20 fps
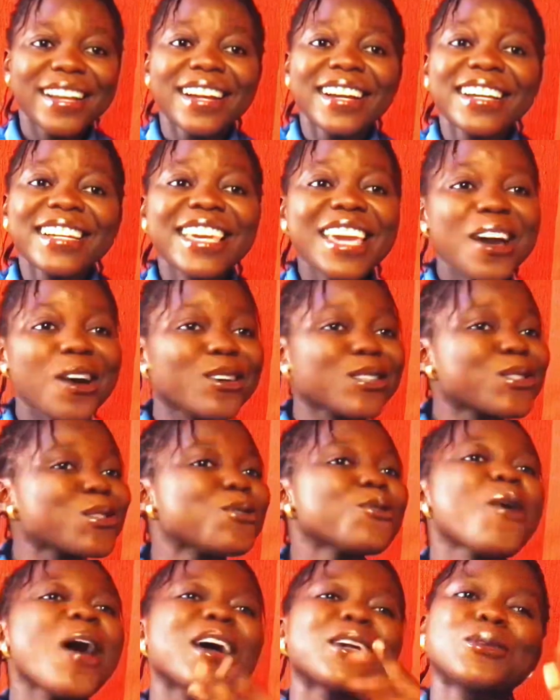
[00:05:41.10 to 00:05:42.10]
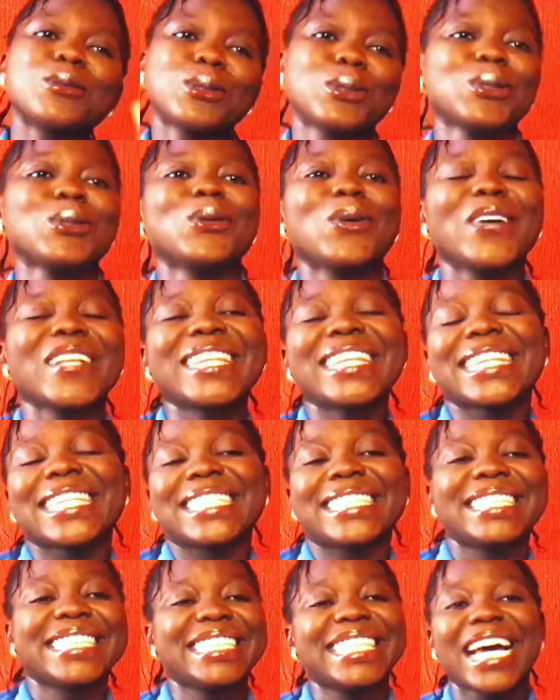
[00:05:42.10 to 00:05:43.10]
girls, you know how you do your
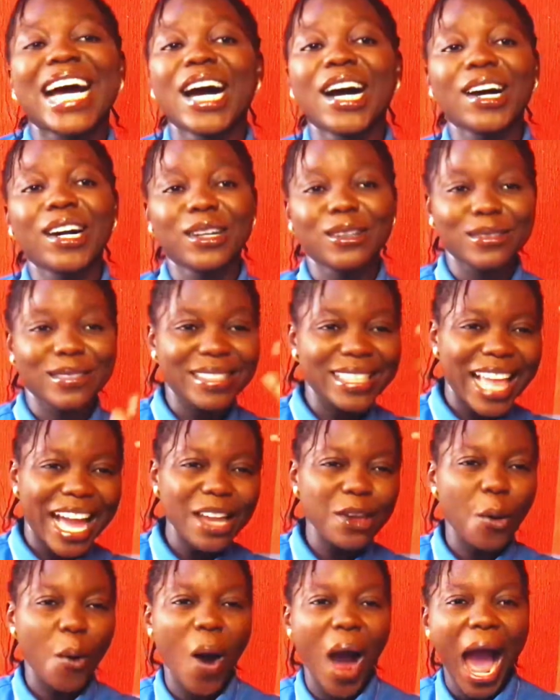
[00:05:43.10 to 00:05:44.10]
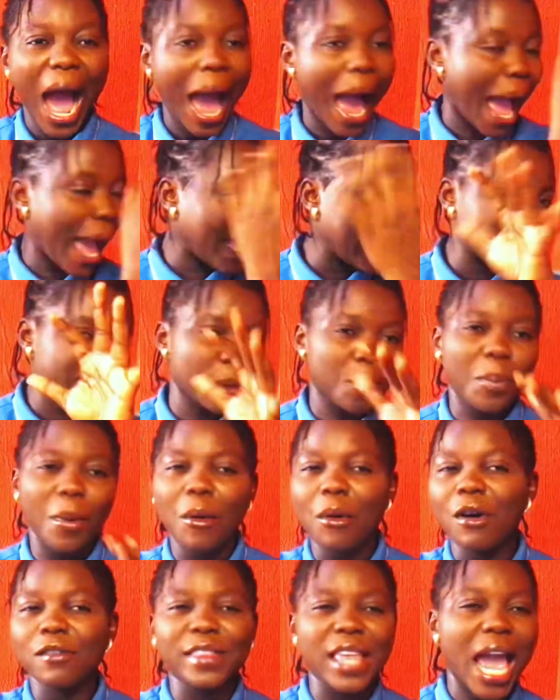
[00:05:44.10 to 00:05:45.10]
thing now. That your eyes, the
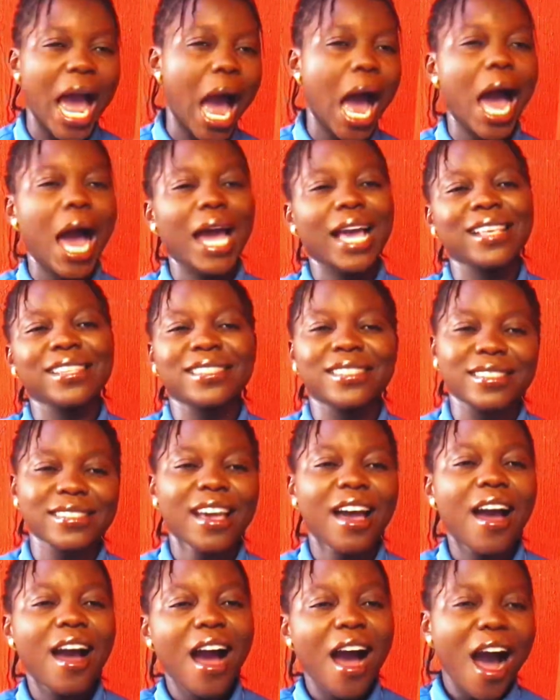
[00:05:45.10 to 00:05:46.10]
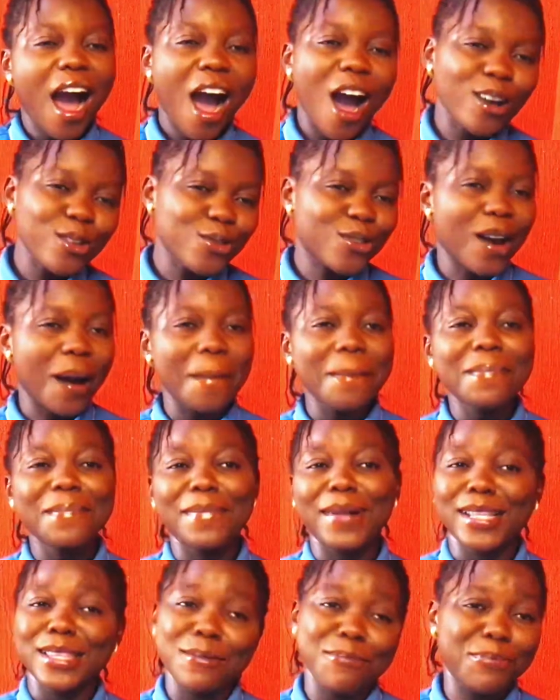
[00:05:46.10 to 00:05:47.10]
power of the eyes, how you can
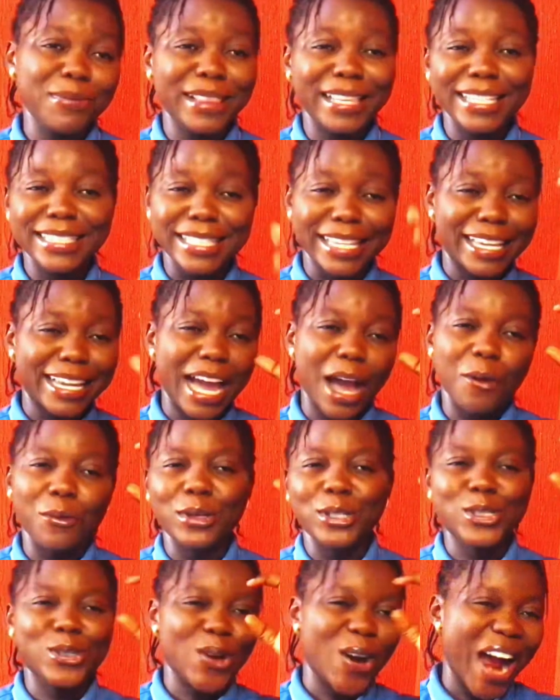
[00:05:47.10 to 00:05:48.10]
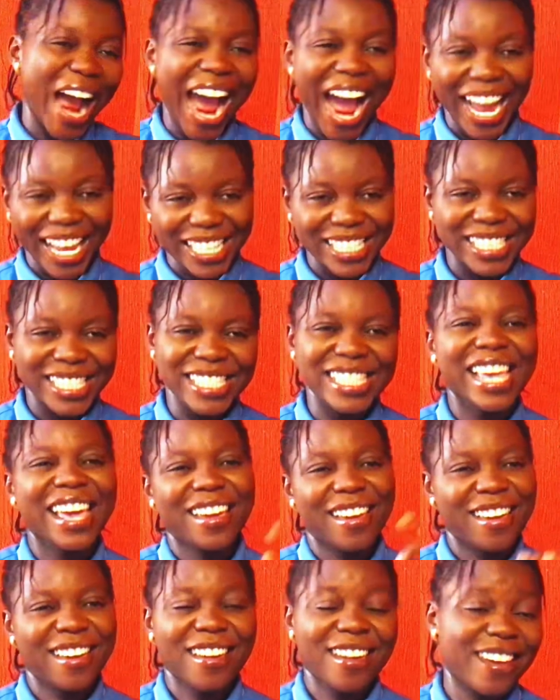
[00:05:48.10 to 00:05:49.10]
manipulate a guy with your eyes.
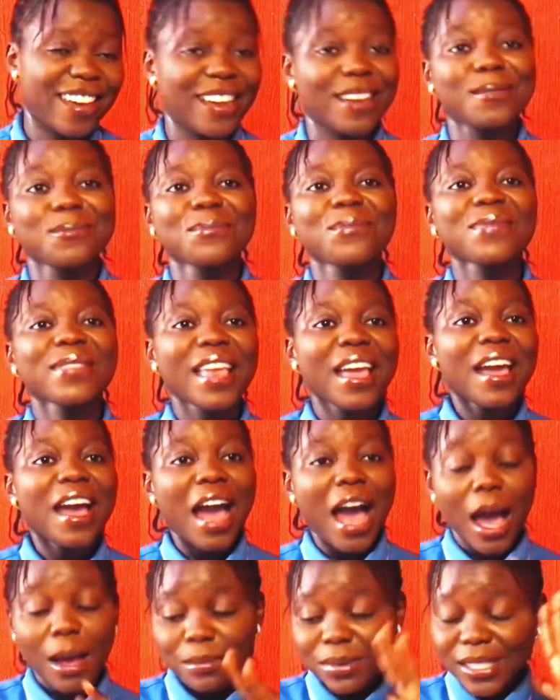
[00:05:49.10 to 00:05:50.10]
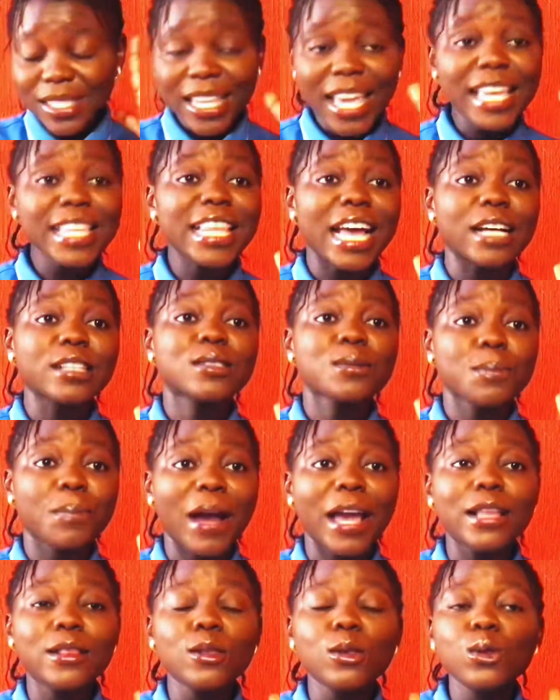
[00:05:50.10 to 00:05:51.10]
I'm saying that
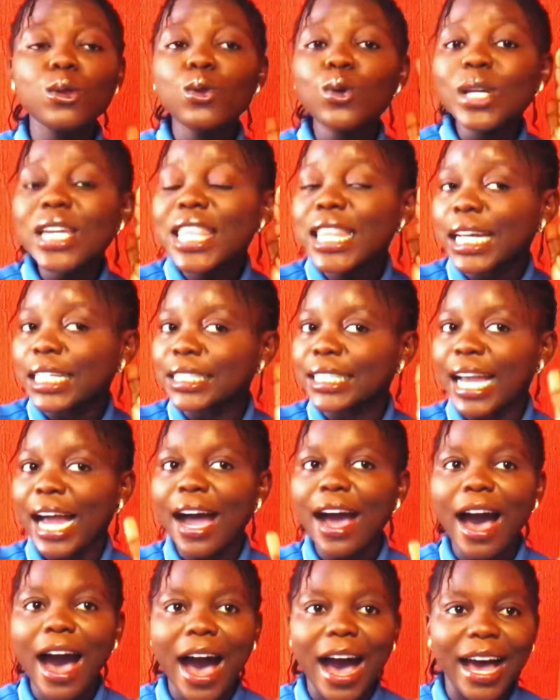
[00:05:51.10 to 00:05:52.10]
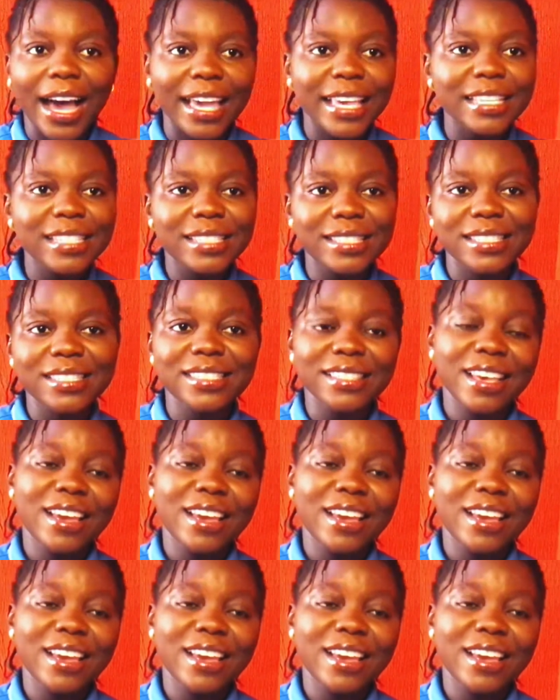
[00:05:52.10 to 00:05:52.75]
by looking at their eyes,